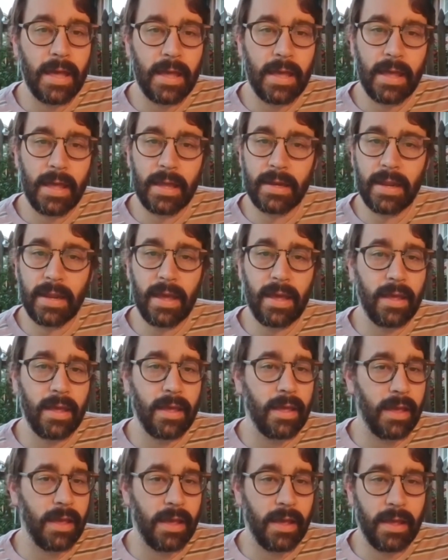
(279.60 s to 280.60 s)
And
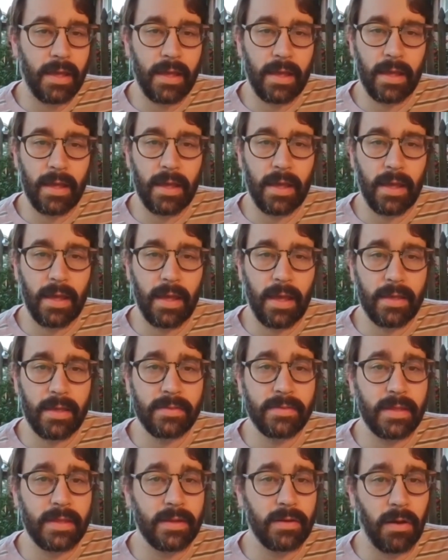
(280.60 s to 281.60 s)

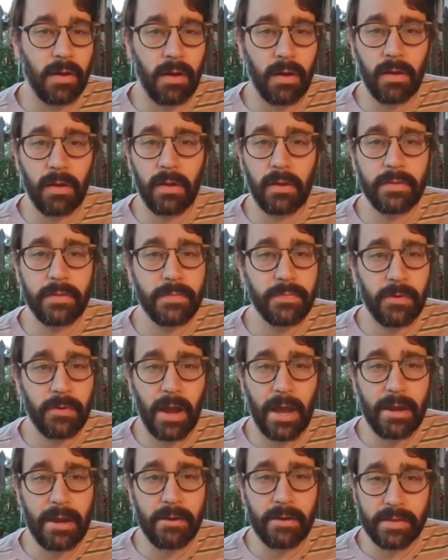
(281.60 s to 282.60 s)
as in all the
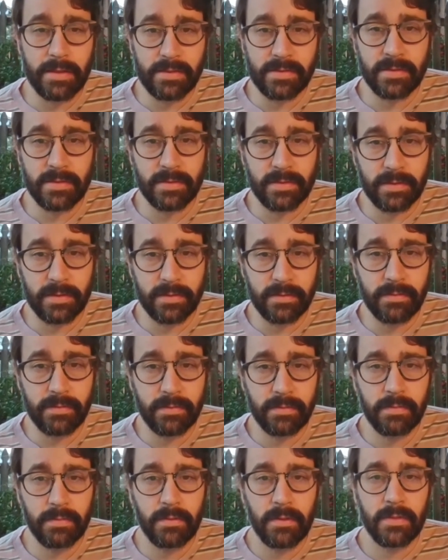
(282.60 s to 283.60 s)
prior
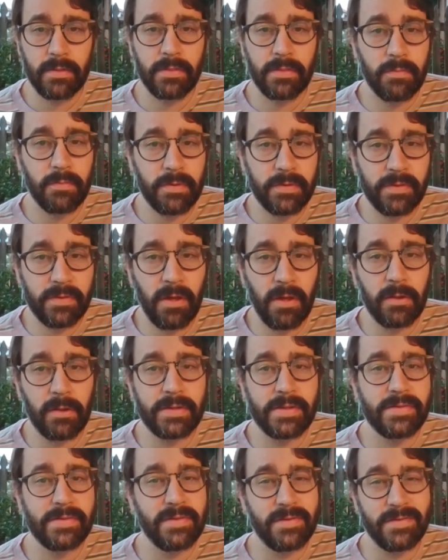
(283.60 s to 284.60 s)
instances, the result
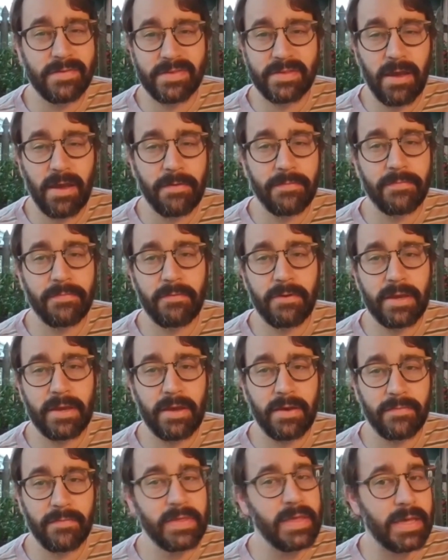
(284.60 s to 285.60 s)
is the suffering
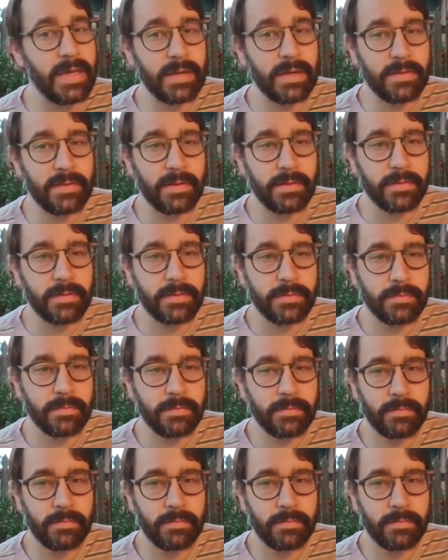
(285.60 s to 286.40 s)
of the innocent.